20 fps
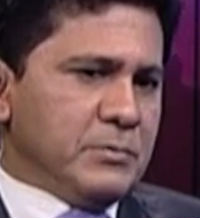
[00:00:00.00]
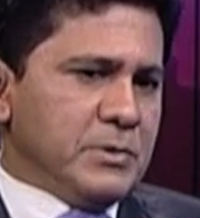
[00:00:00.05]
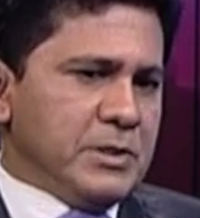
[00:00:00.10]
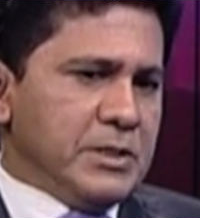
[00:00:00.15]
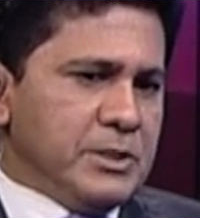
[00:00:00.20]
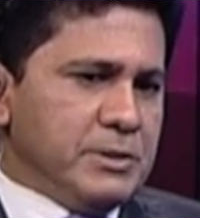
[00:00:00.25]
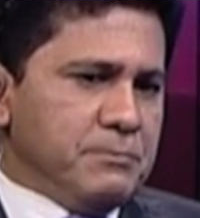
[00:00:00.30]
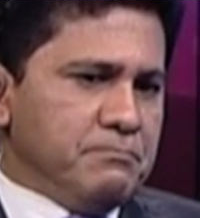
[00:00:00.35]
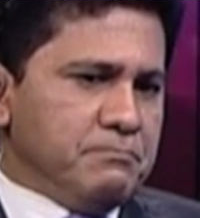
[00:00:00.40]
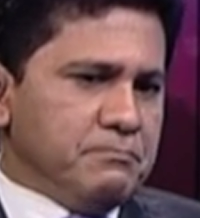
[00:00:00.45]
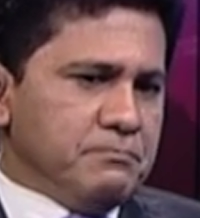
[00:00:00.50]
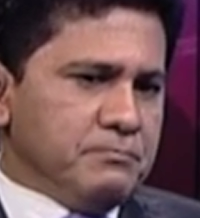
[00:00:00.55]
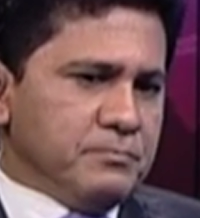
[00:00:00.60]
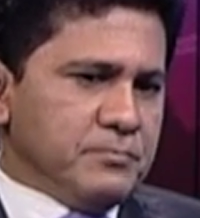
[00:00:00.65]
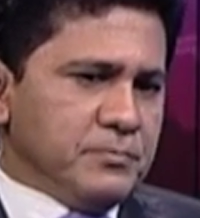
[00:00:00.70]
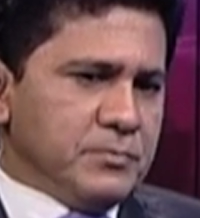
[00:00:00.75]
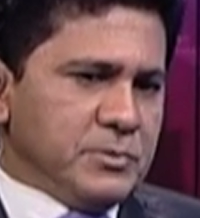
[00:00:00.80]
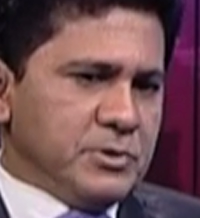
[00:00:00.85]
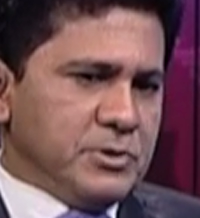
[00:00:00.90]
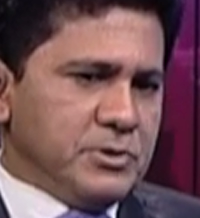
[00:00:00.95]
the
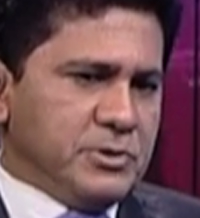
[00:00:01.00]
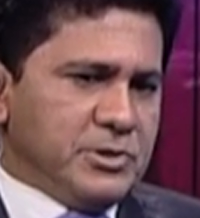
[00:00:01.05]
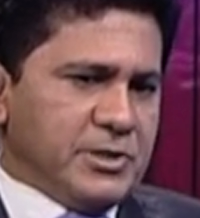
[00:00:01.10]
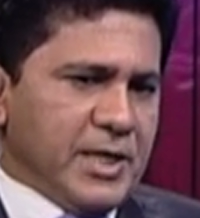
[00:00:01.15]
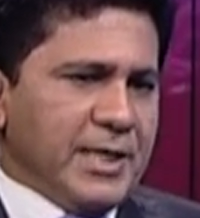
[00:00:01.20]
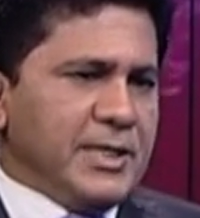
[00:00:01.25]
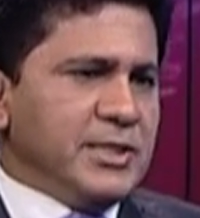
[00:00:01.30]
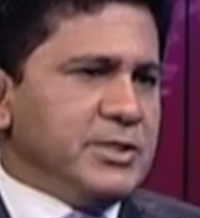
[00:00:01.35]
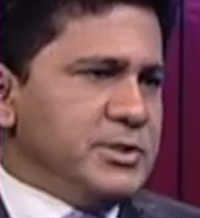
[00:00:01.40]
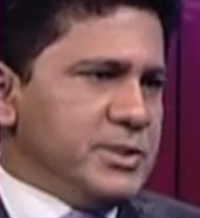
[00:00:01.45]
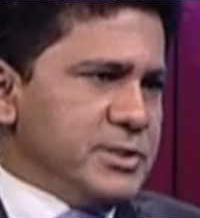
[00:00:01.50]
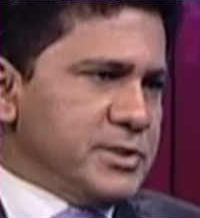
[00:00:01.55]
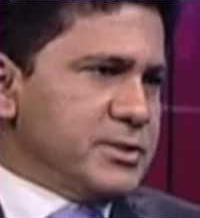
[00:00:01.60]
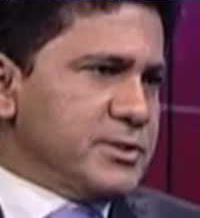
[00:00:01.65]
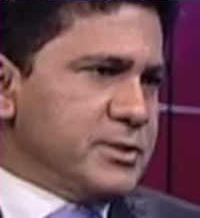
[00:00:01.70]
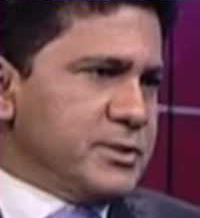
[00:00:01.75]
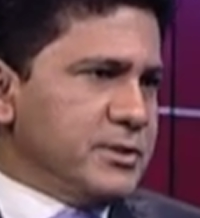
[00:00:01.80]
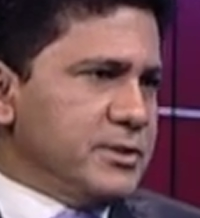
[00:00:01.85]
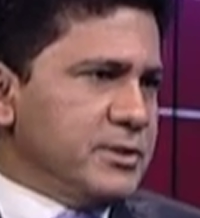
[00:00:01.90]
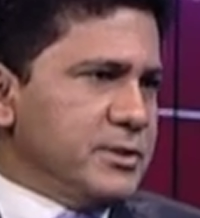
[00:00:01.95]
challenges
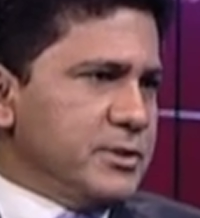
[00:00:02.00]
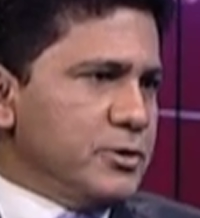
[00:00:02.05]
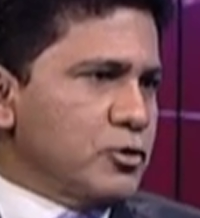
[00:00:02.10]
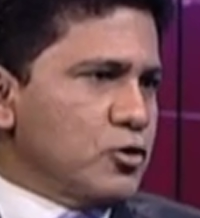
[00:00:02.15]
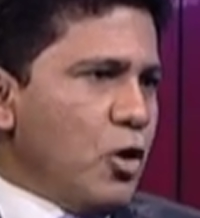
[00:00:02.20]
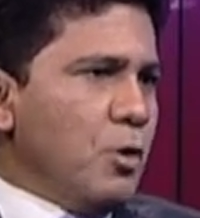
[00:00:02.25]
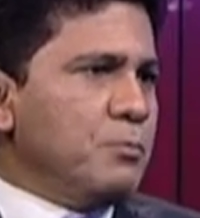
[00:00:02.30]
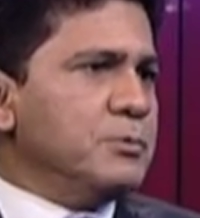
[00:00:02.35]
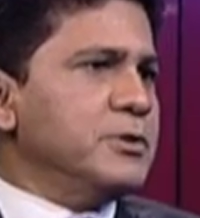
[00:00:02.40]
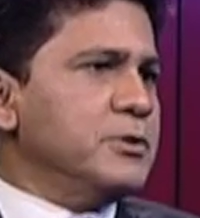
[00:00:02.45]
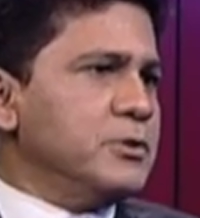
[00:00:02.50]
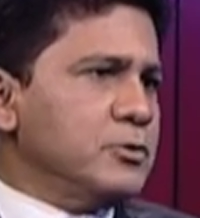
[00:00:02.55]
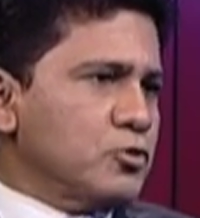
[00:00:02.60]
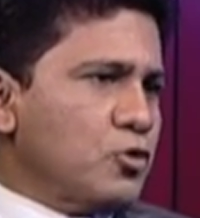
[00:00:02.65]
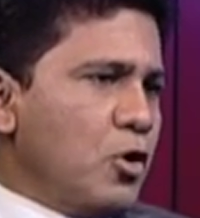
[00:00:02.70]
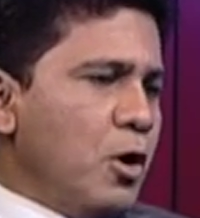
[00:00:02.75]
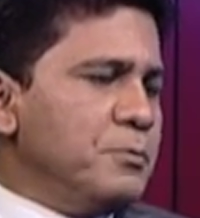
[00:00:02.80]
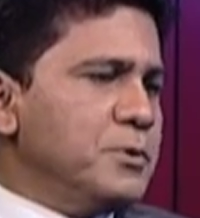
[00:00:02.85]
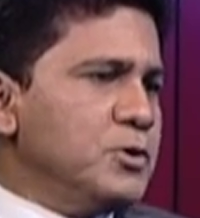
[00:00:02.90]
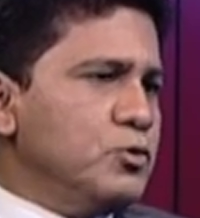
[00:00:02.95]
mm -hmm. common
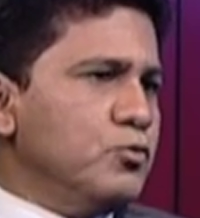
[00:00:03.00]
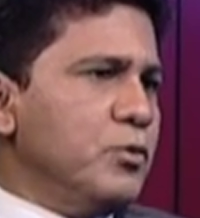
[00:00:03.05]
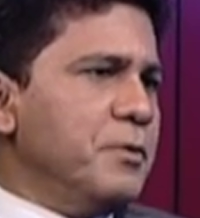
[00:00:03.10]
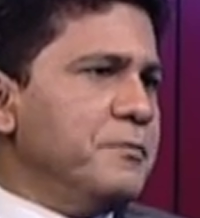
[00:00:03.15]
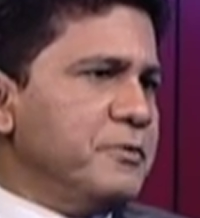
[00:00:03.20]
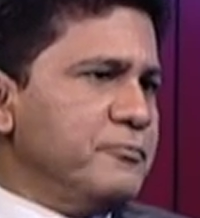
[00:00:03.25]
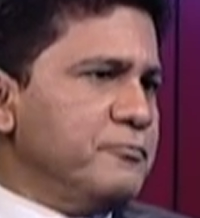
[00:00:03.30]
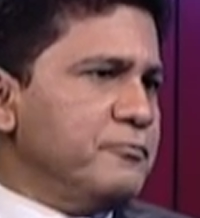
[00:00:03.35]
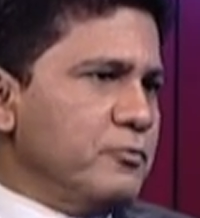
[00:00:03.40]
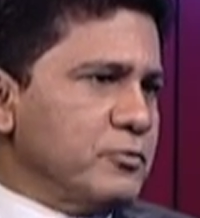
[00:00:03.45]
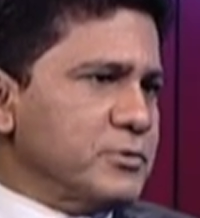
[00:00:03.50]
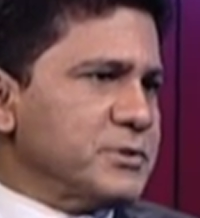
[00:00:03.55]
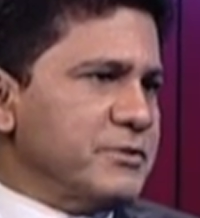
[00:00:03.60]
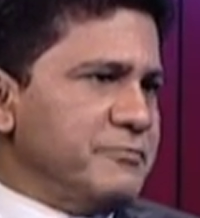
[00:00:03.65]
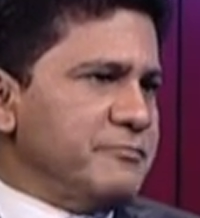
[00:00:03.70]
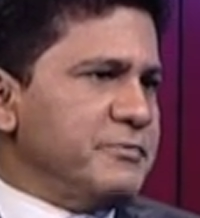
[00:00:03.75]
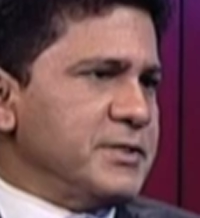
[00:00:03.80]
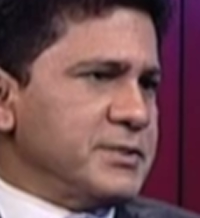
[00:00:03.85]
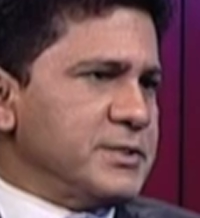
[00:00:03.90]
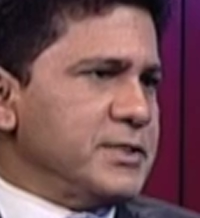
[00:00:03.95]
common women folks are
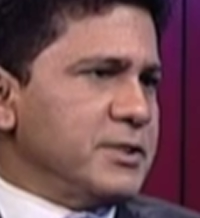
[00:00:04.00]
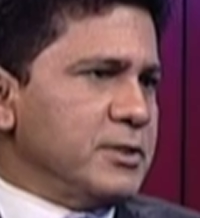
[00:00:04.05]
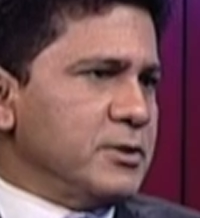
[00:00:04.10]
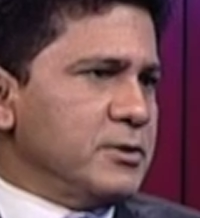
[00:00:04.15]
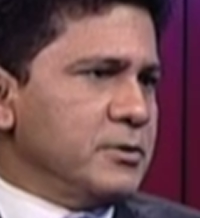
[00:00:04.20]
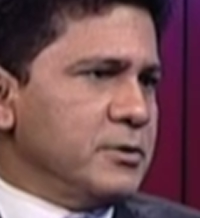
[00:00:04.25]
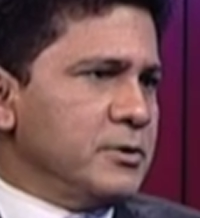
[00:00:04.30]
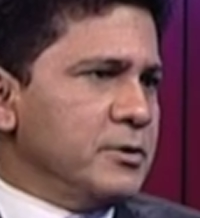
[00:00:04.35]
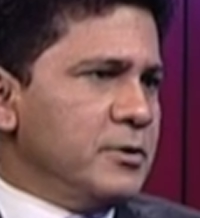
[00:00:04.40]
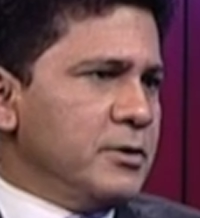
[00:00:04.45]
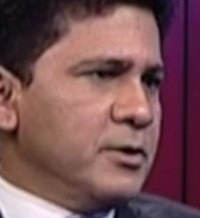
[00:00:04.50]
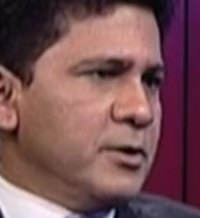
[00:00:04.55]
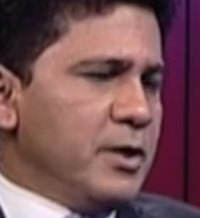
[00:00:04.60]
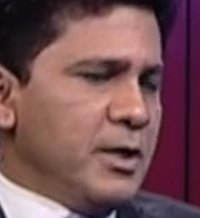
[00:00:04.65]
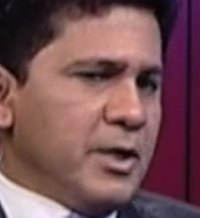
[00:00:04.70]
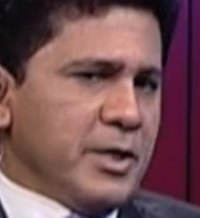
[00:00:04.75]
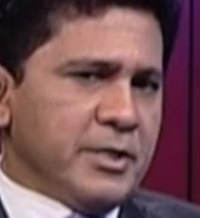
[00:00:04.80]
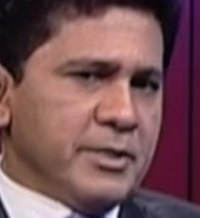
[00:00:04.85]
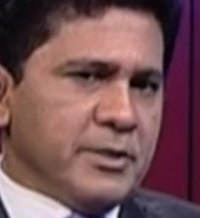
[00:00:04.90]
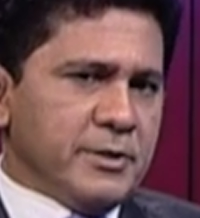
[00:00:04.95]
facing mm -hmm.
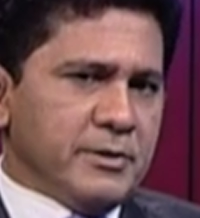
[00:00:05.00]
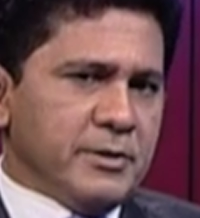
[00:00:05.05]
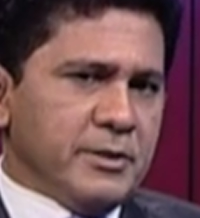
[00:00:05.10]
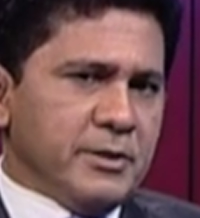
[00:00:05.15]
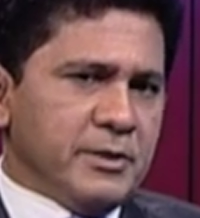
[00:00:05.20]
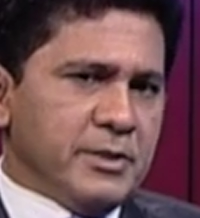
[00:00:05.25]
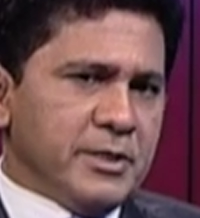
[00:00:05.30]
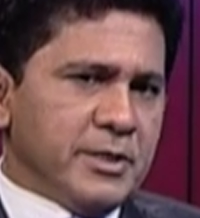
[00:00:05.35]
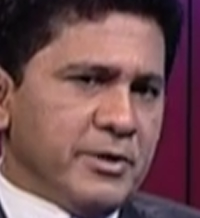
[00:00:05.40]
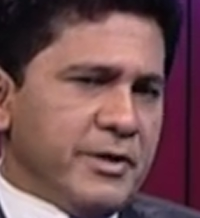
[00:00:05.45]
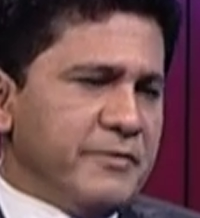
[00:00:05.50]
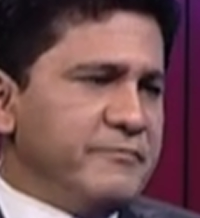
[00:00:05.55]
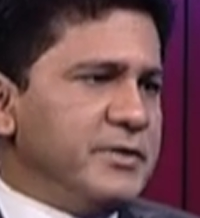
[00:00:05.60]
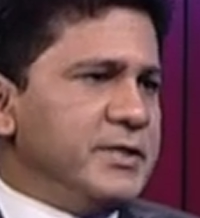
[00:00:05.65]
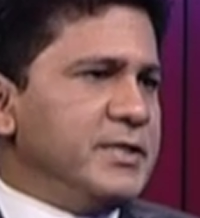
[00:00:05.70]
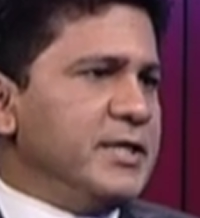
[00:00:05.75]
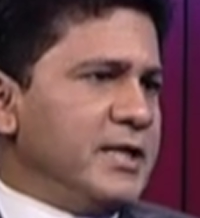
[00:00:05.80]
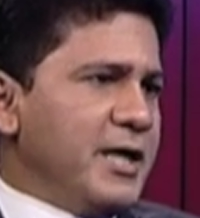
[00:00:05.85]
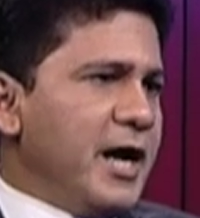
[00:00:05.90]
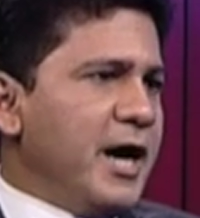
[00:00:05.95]
uh, in their
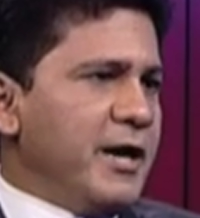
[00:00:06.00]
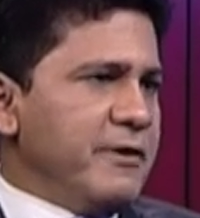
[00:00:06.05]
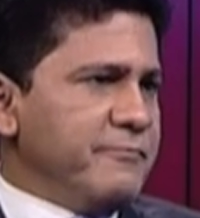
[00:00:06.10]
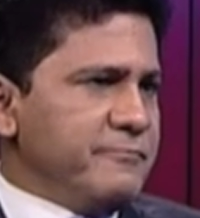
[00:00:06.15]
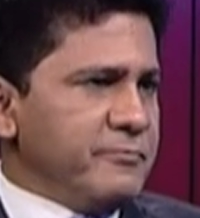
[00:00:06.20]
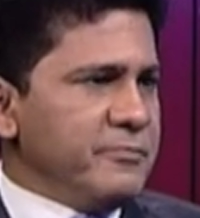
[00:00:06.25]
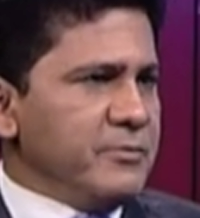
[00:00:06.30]
everyday life.